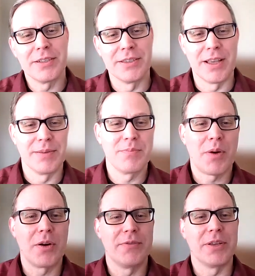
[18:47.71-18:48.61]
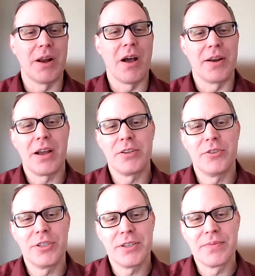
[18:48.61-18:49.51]
and then part of it on
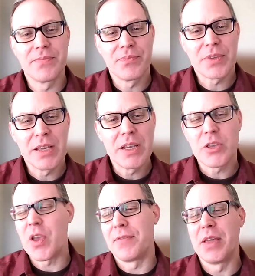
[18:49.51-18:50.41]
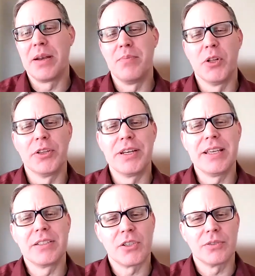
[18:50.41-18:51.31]
Hydrogen. You have that ability.